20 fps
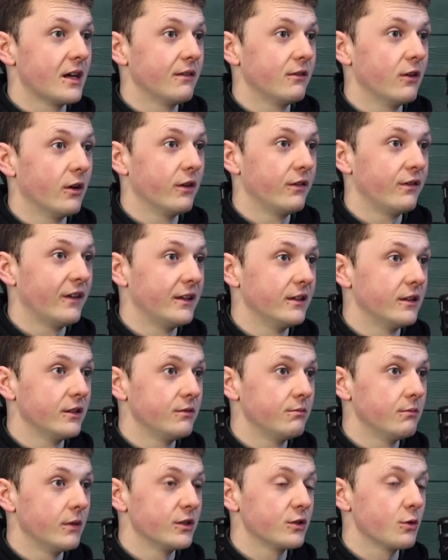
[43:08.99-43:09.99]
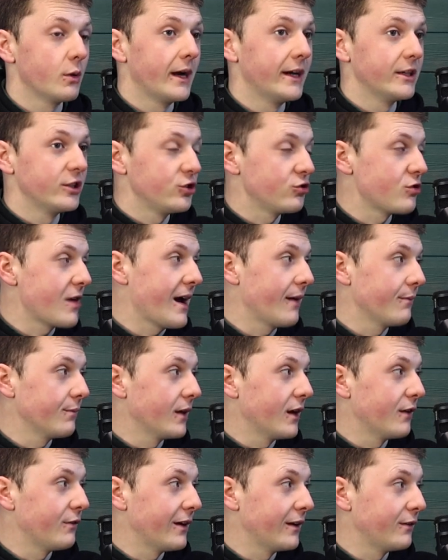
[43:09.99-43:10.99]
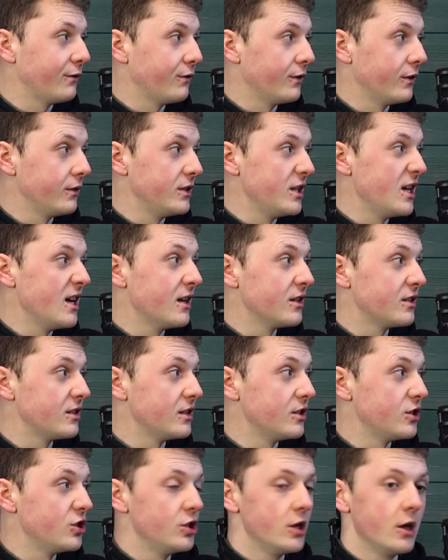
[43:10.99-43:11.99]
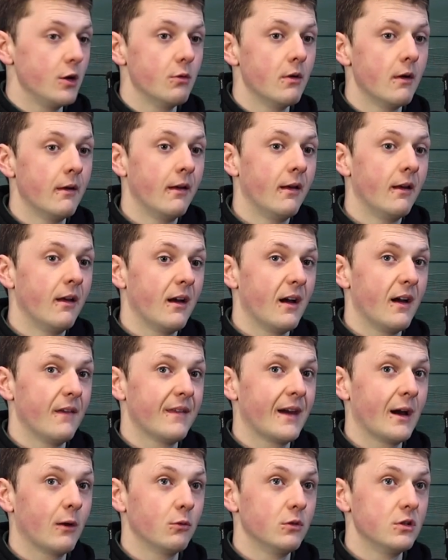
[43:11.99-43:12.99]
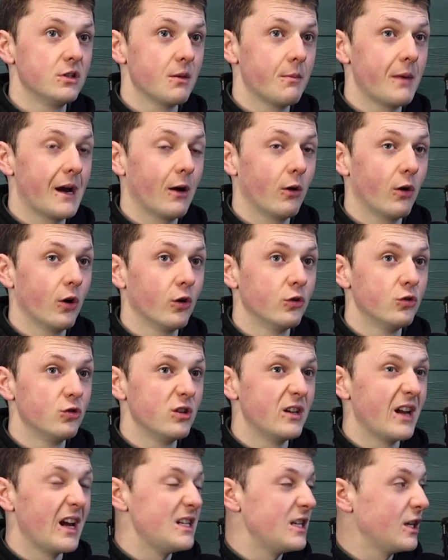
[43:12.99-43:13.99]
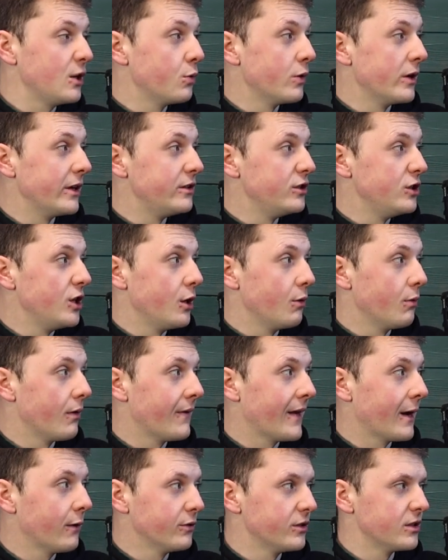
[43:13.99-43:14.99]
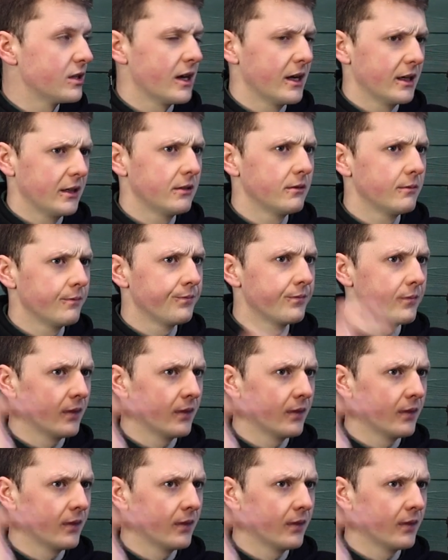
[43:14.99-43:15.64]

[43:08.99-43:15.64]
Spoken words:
I've got a Fender Esquire Strat that I've had for years since new, and that was about 180 quid new, and that was like,